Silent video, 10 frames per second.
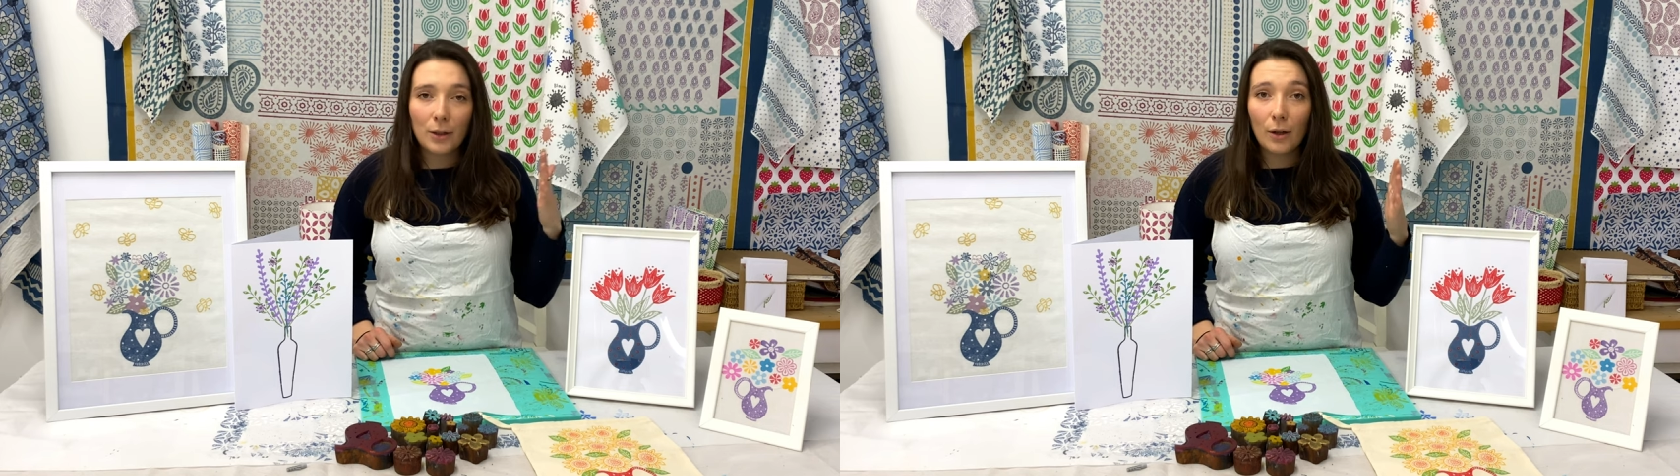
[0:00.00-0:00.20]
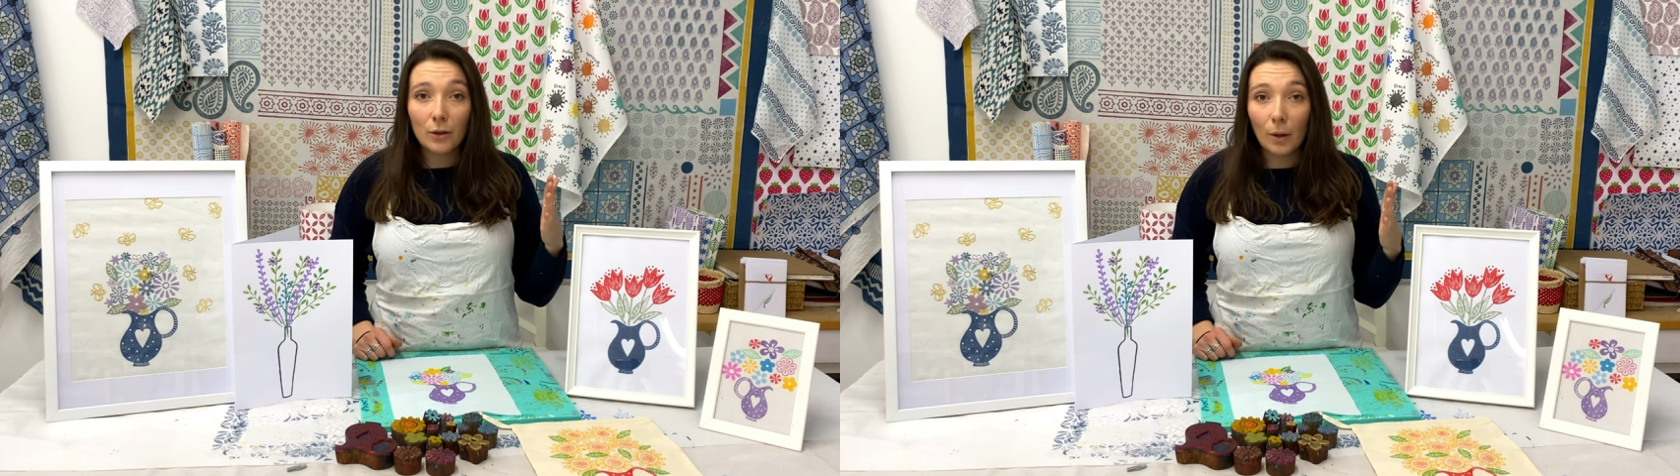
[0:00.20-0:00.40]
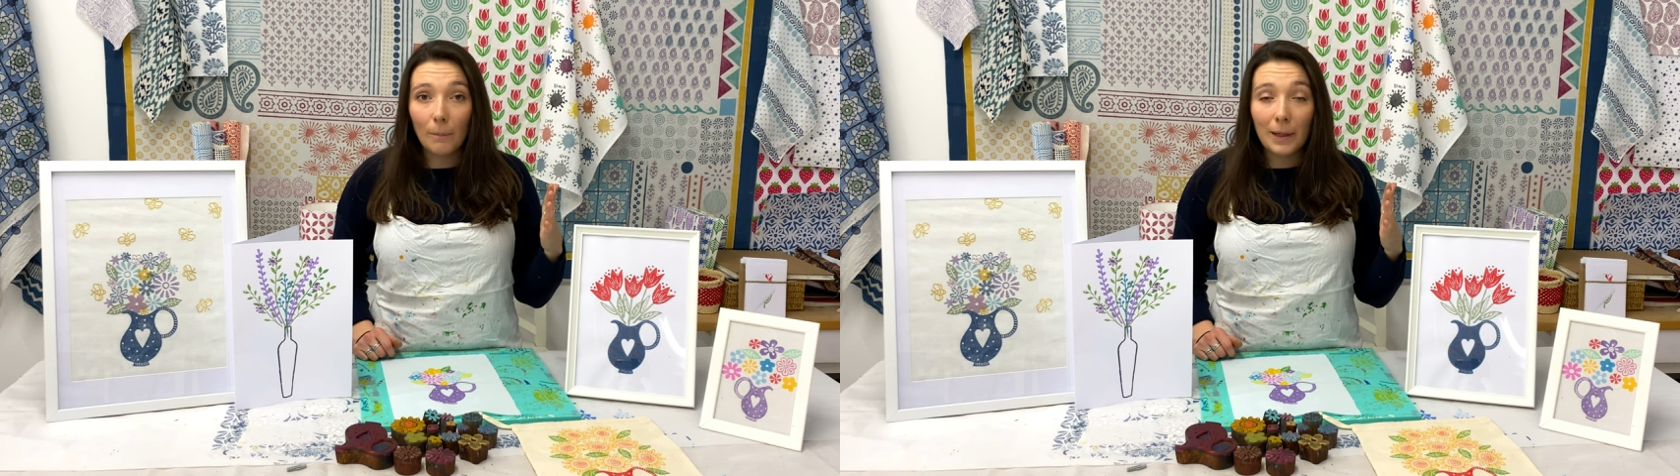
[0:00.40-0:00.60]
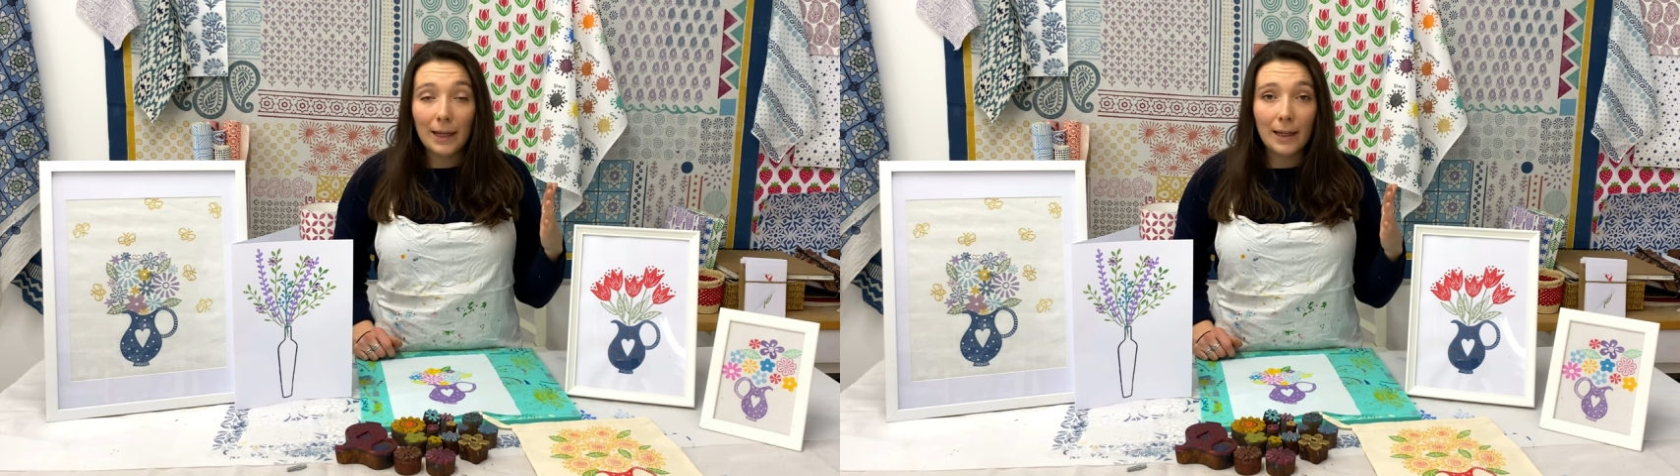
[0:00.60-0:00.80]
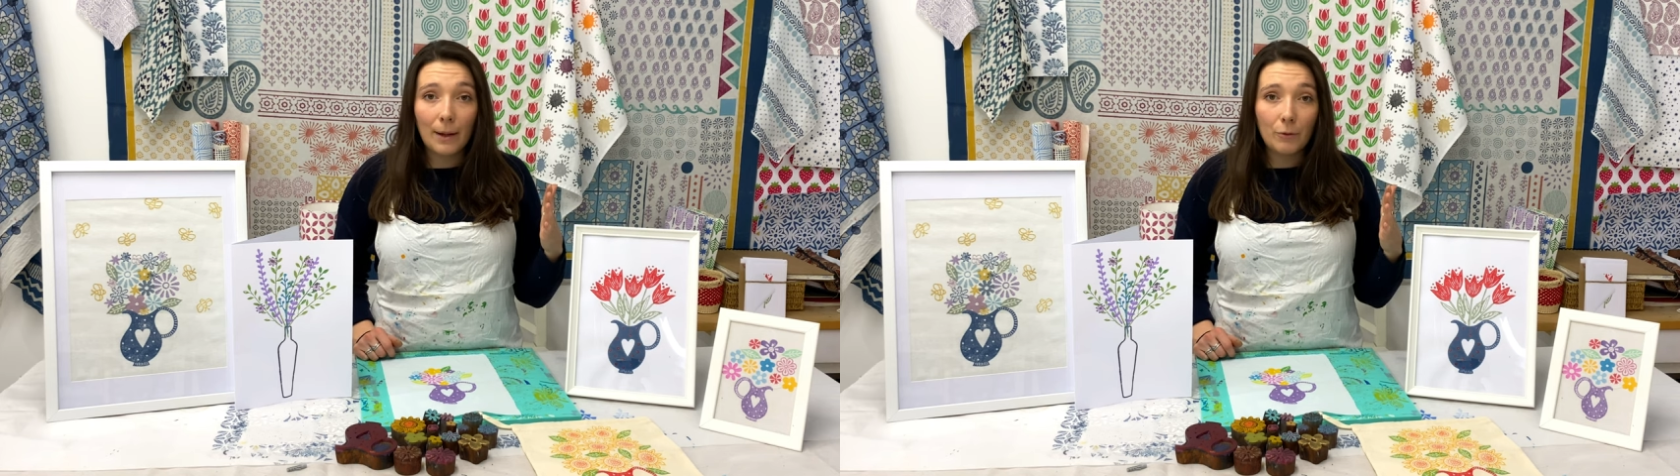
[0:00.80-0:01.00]
So it's
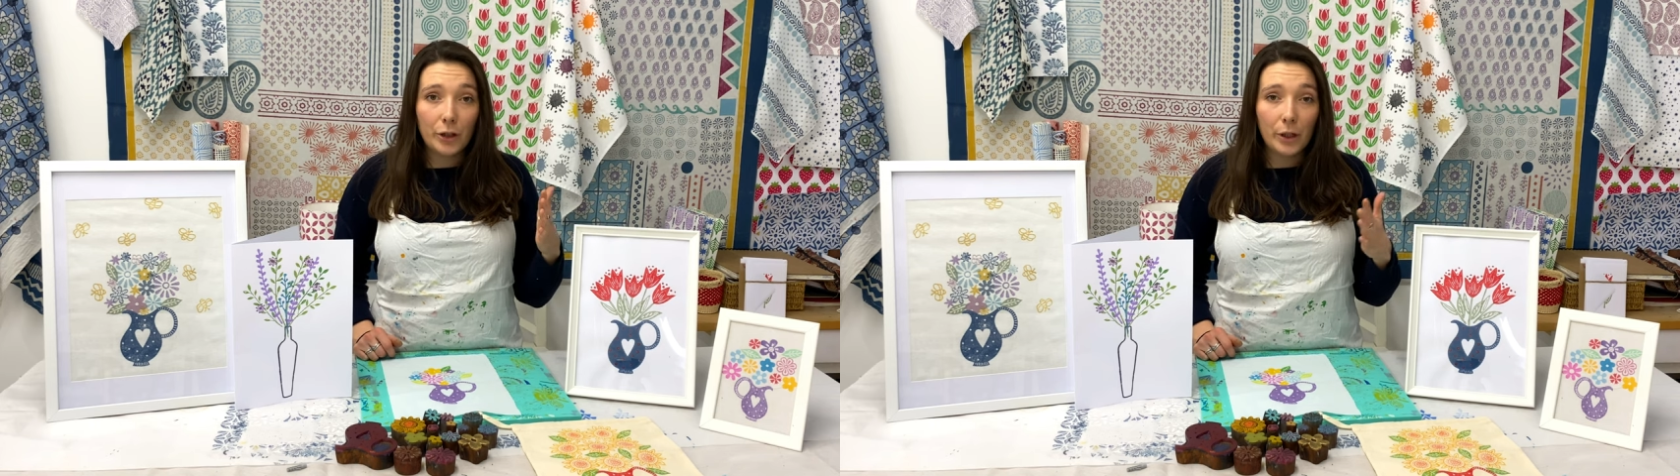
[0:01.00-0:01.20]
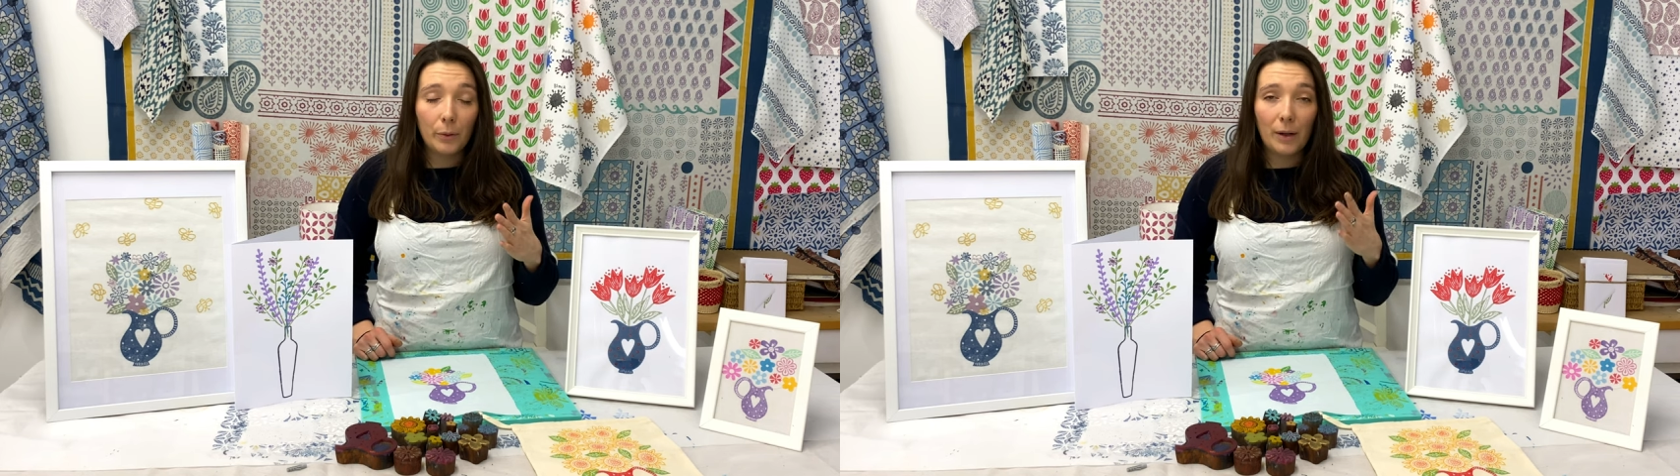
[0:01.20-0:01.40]
completely up to you